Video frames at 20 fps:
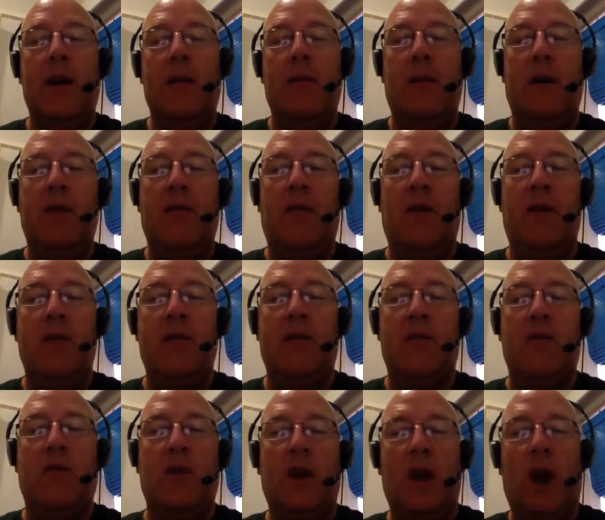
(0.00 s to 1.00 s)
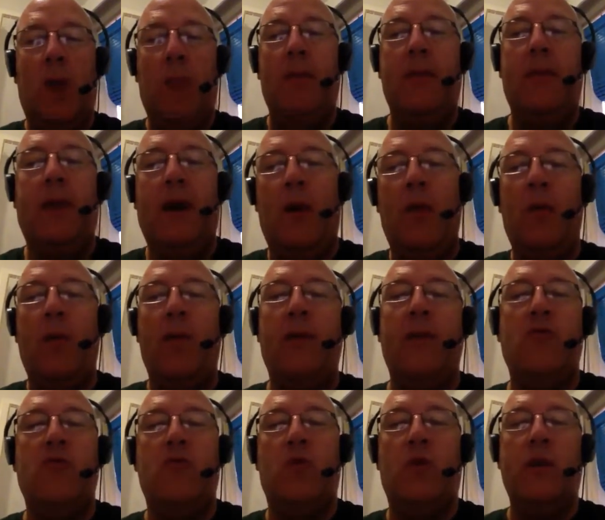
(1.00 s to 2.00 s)
my voice is going up and down with
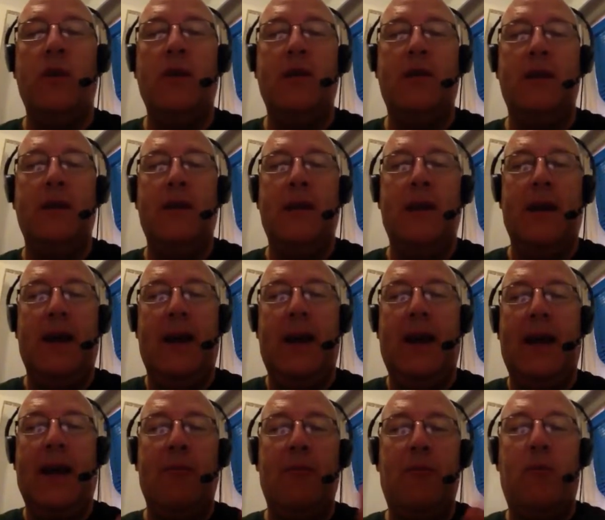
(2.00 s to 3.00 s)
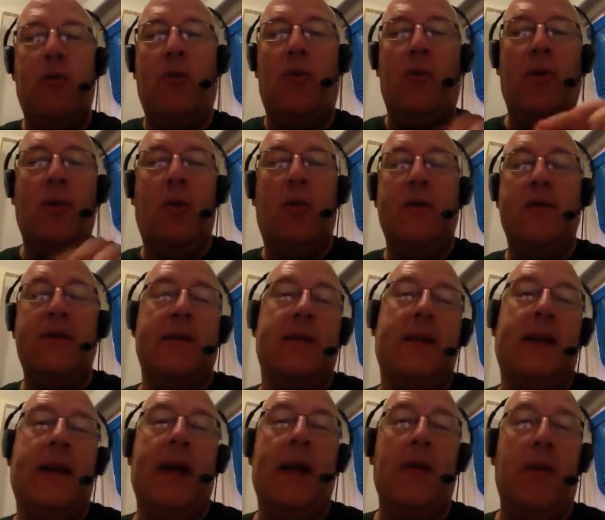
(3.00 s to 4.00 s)
each word, and I can put all the words
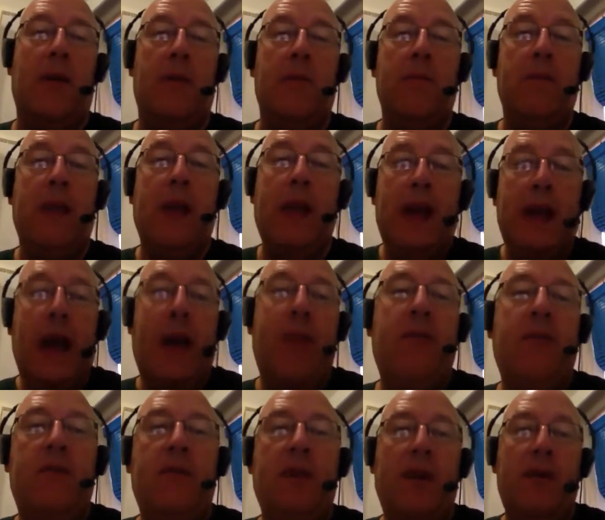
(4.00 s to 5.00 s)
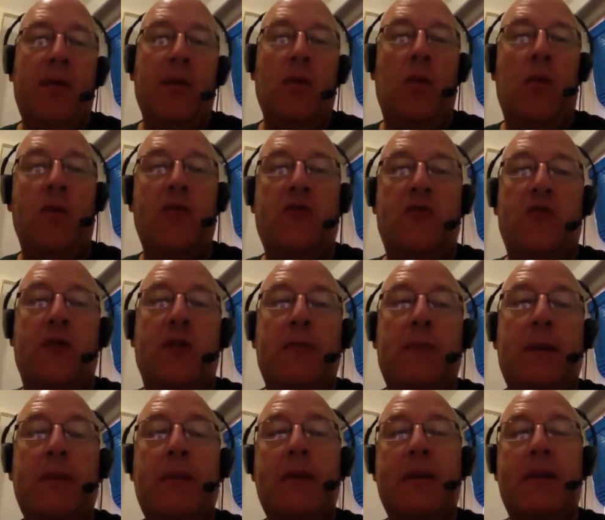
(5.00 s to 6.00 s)
together. If you've ever watched the
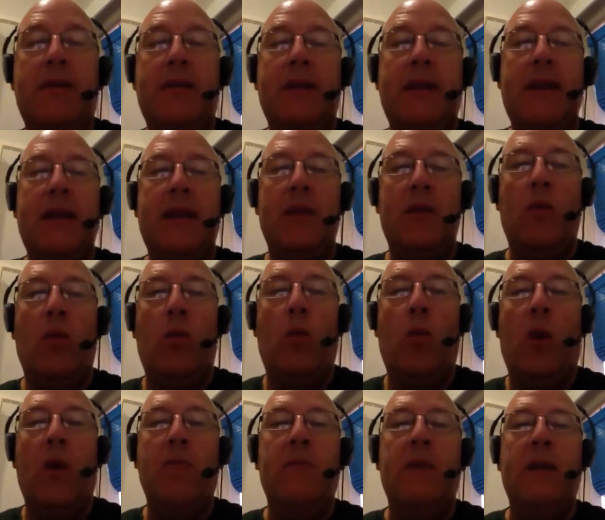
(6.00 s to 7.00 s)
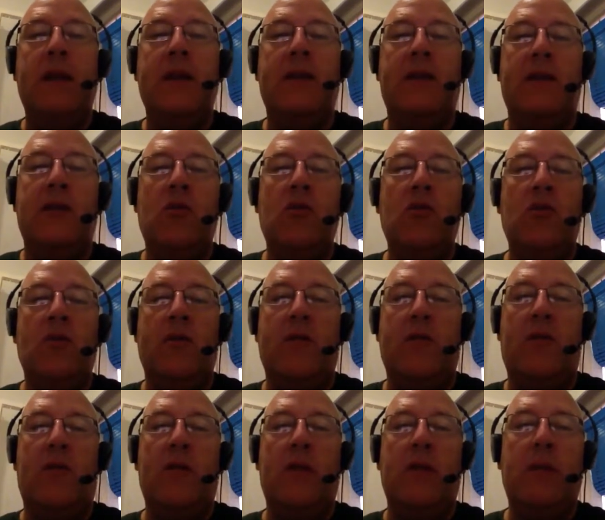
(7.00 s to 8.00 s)
BBC 1 minute news
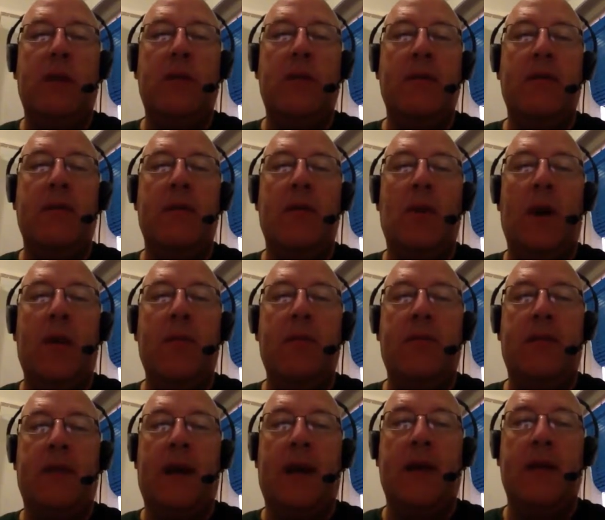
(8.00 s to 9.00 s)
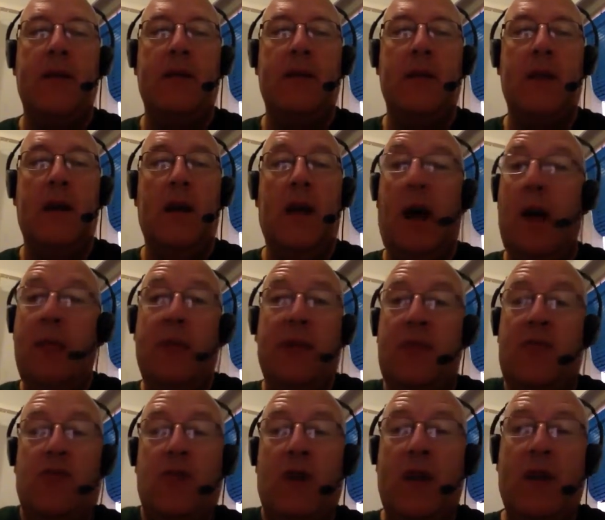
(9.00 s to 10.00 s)
on the BBC website, I mean, it's
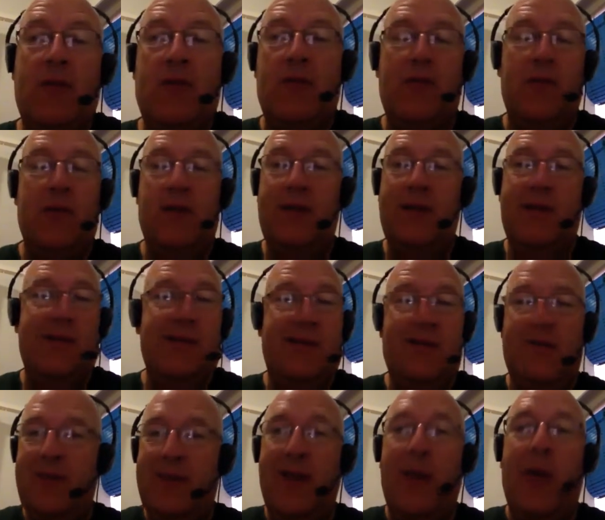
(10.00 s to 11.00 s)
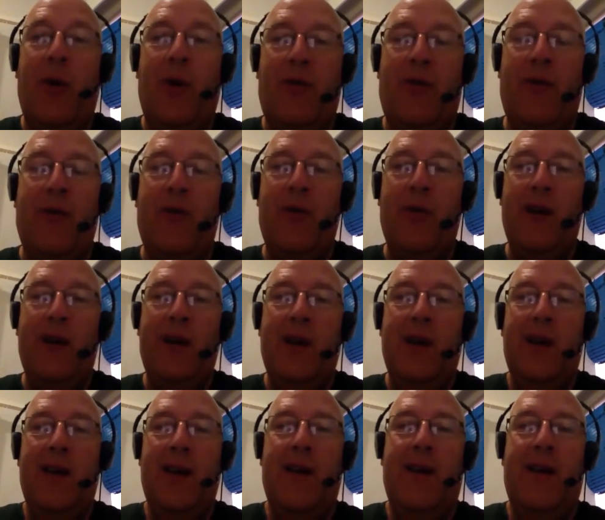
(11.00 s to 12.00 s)
dreadful, it's really awful.
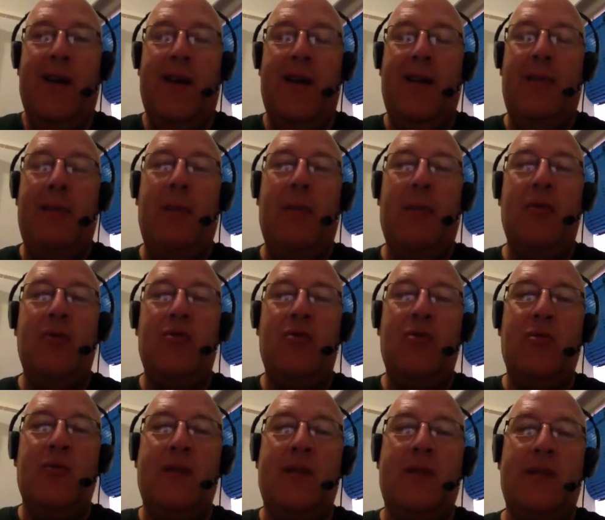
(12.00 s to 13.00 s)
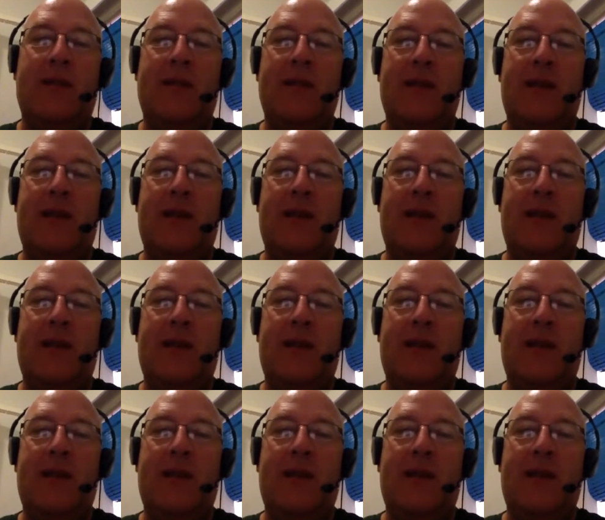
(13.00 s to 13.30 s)
The people who do it